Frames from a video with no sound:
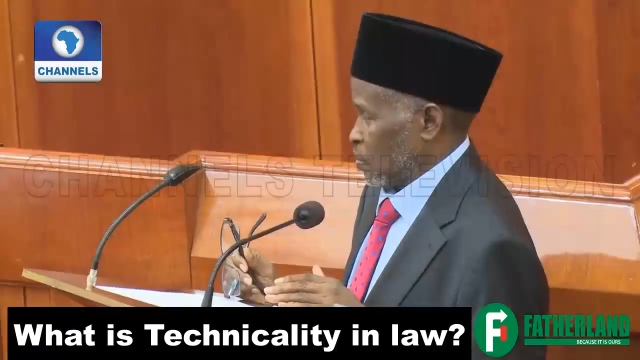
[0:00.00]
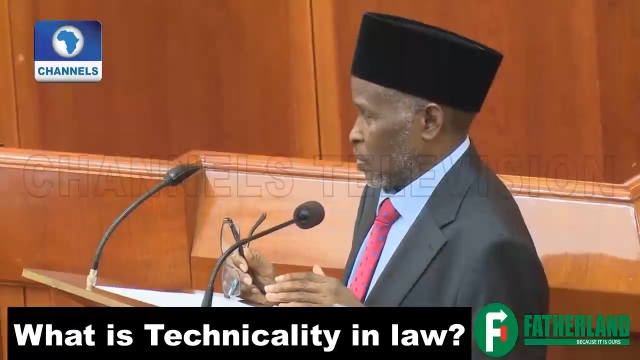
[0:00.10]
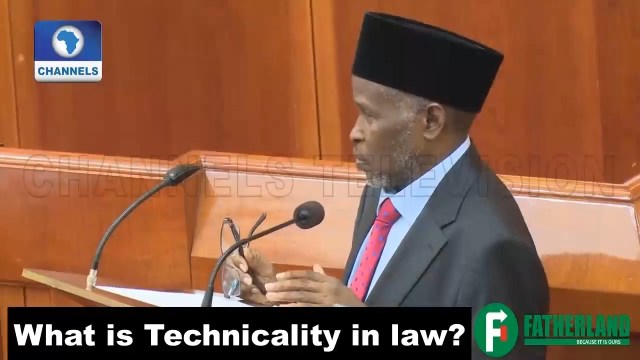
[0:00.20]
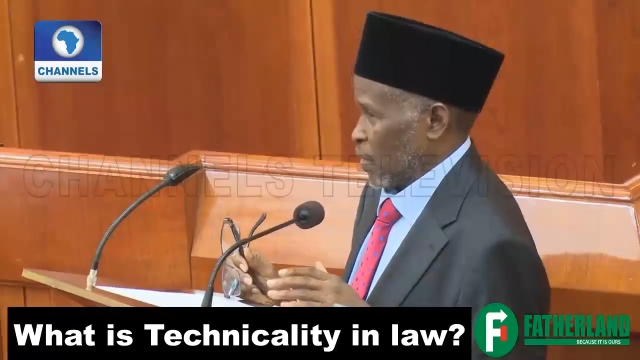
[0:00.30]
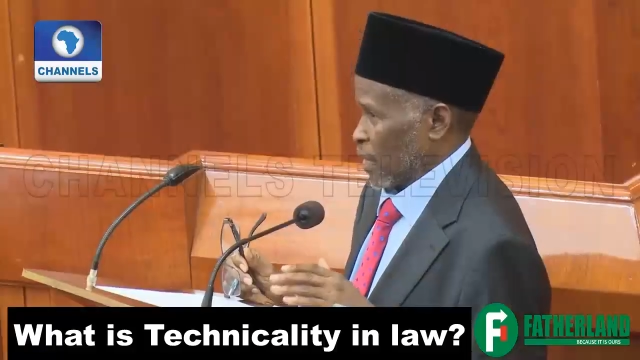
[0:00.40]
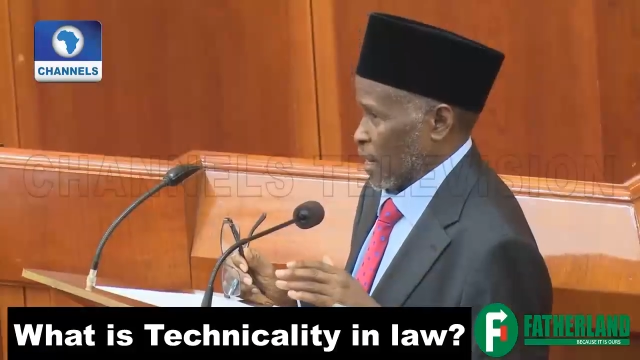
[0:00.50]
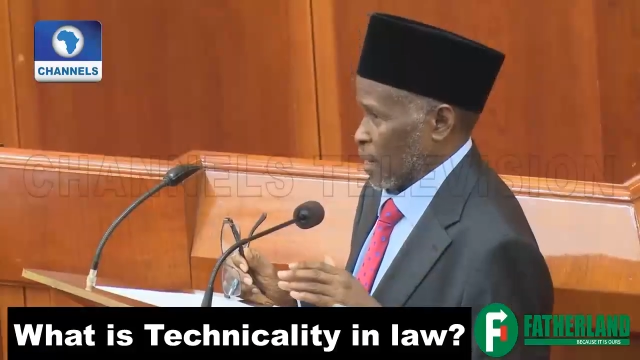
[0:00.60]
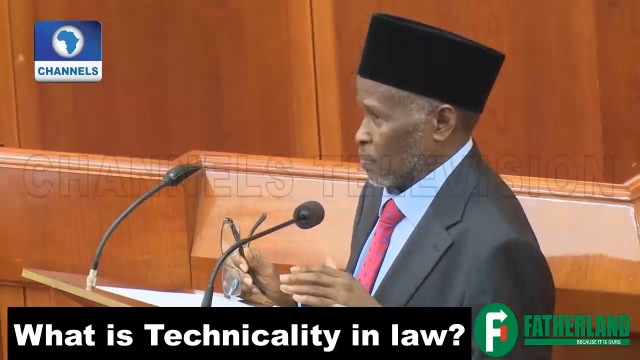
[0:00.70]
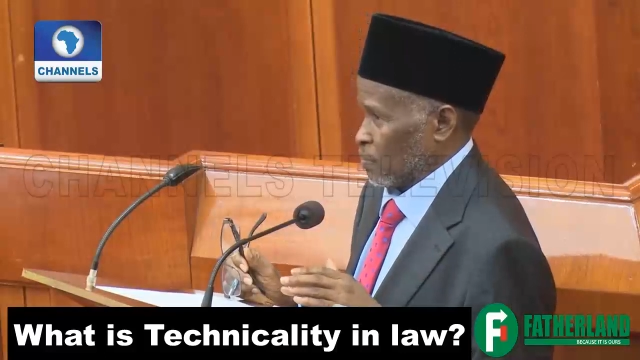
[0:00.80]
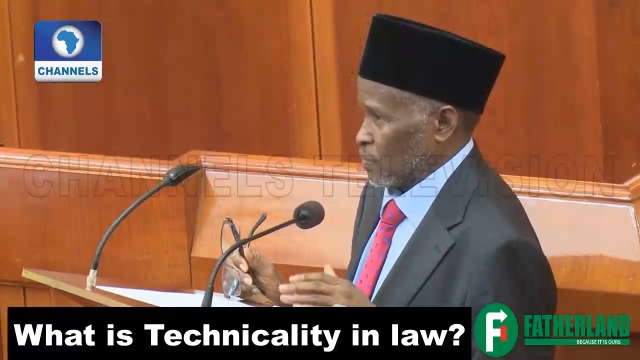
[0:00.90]
when we
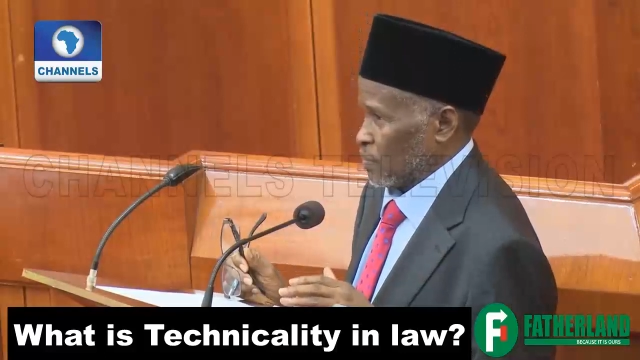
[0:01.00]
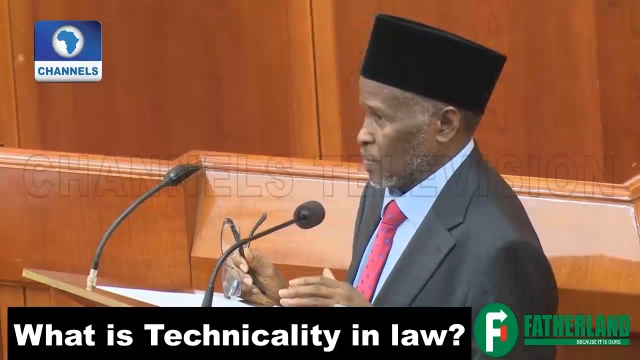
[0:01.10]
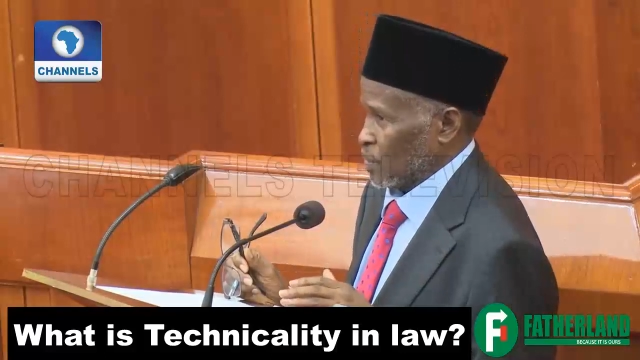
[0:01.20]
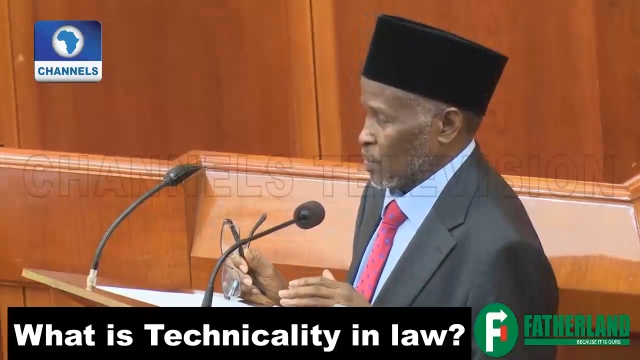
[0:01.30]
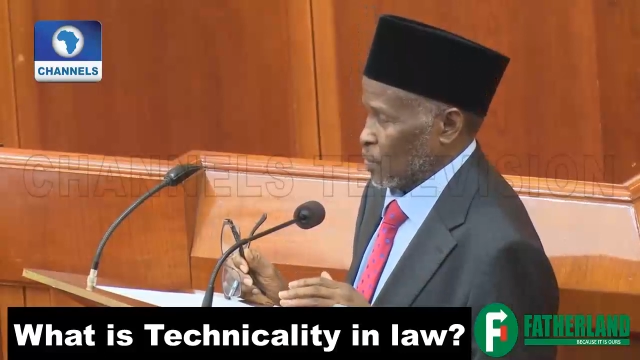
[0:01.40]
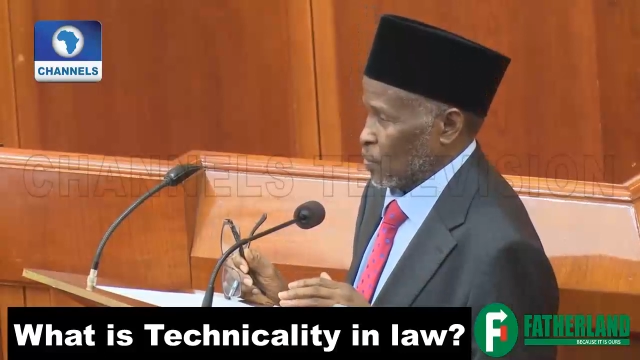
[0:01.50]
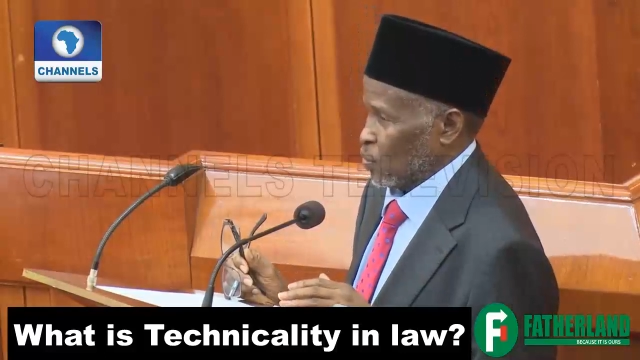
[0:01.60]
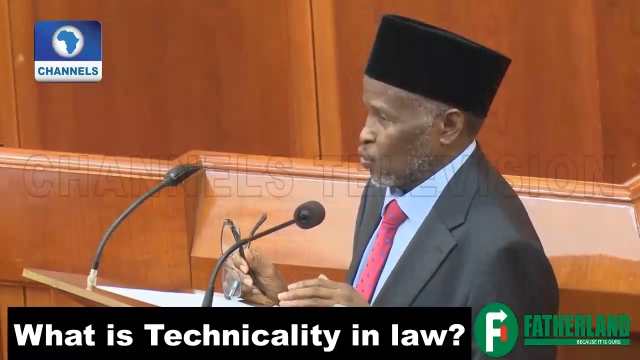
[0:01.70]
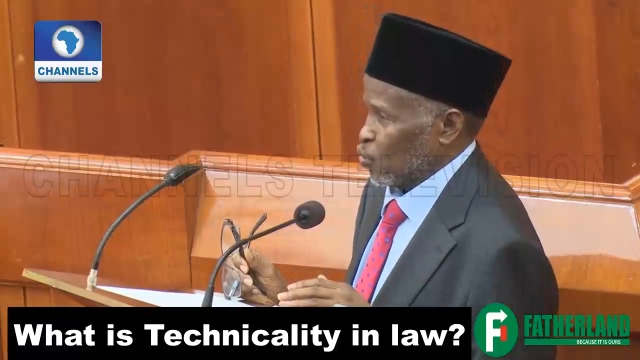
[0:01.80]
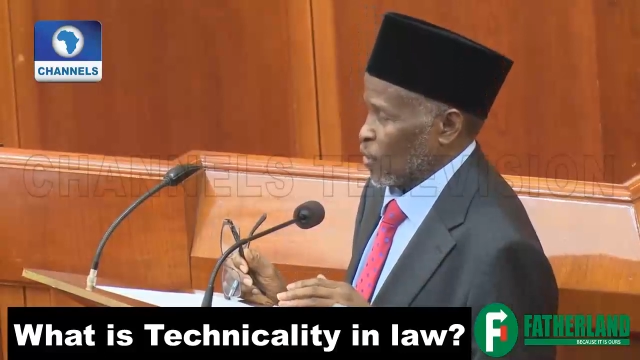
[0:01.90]
come,
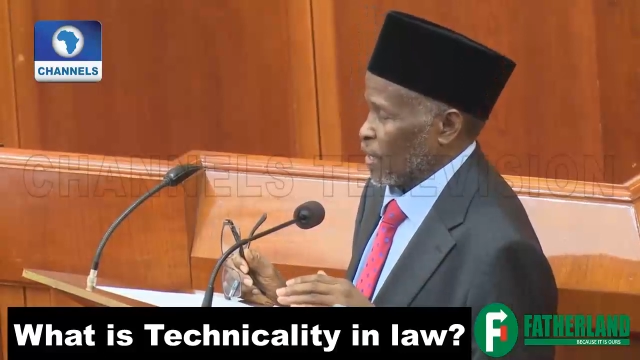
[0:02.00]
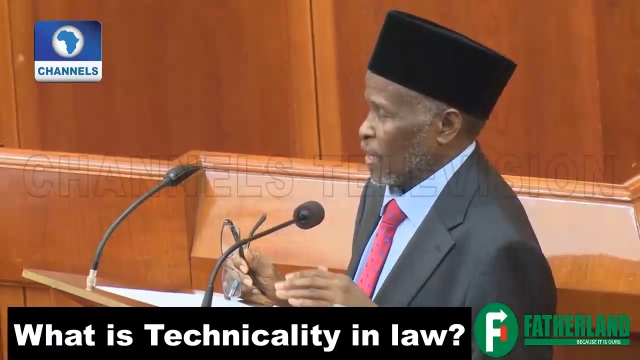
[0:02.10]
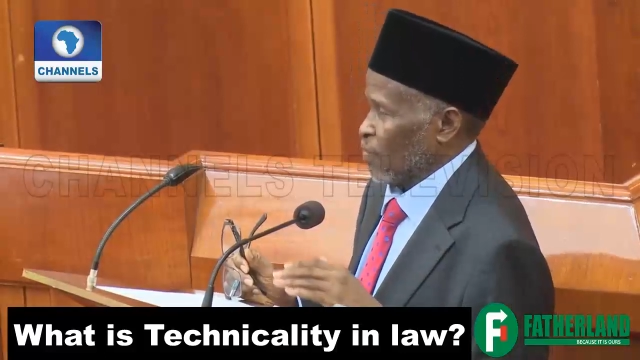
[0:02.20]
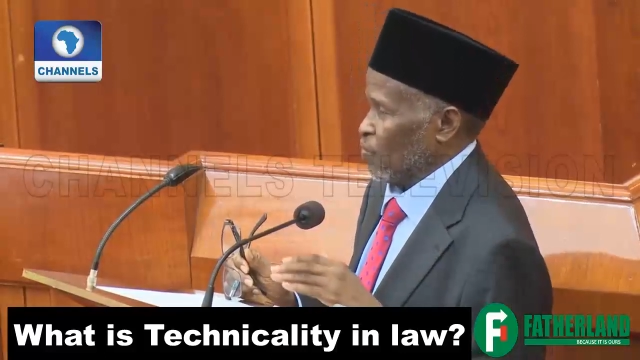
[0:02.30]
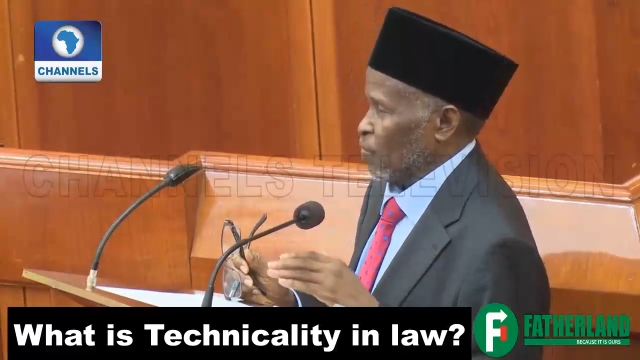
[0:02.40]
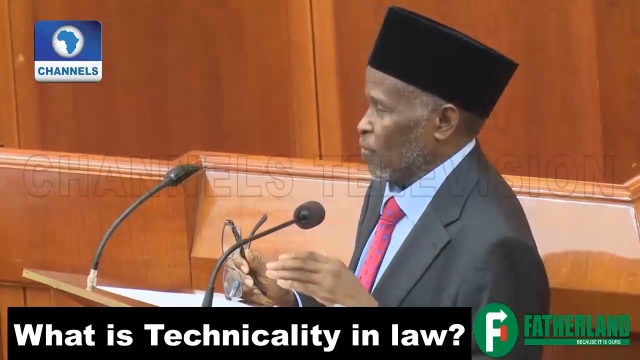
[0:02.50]
we have